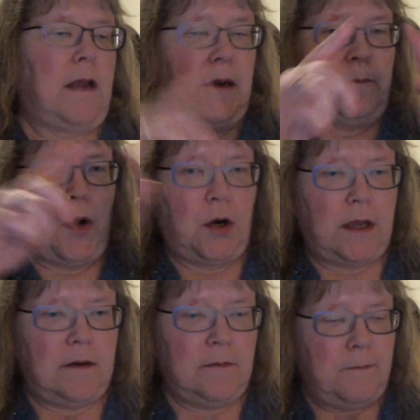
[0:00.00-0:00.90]
kind of mark
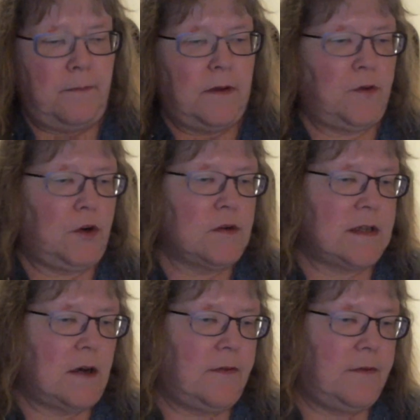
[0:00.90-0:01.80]
it for
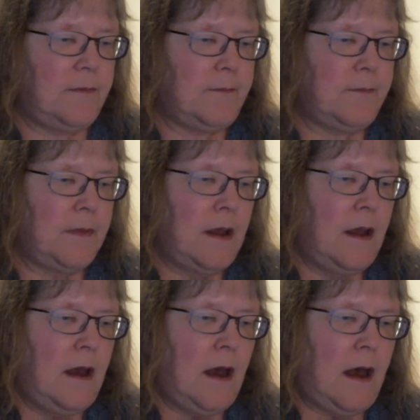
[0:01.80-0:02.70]
yourself.
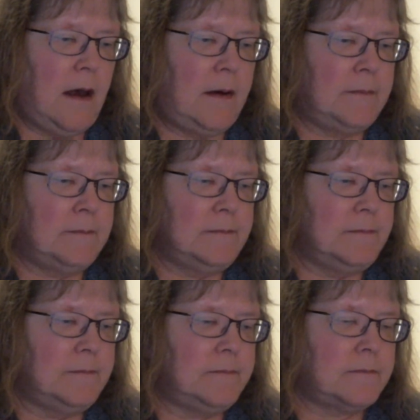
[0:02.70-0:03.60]
And
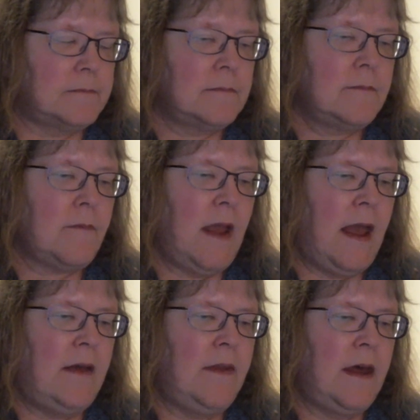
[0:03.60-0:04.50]

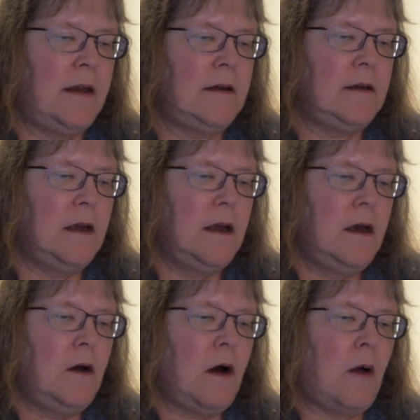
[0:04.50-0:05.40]
then
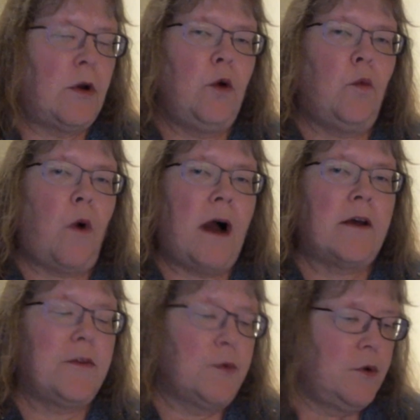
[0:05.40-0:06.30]
I want you to walk
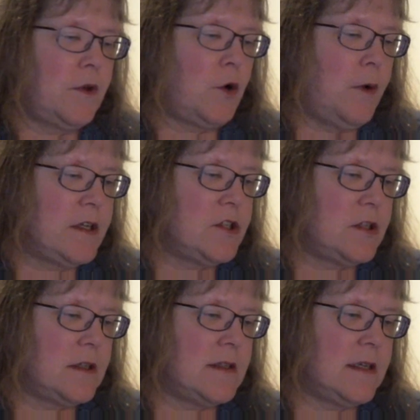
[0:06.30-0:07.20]
through the
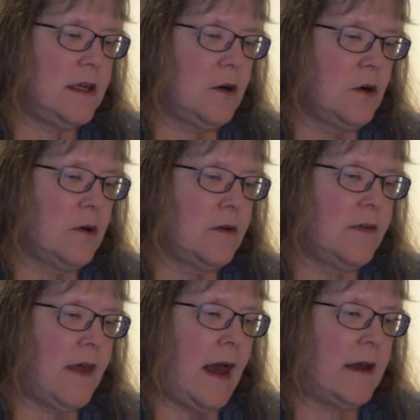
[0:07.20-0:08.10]
questions here
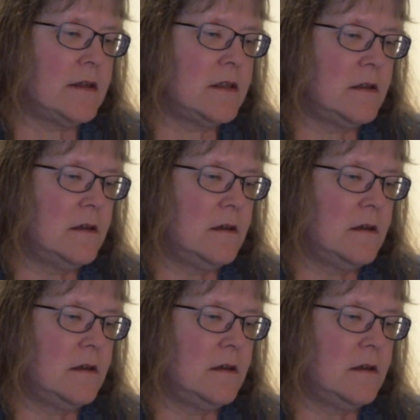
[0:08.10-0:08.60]
that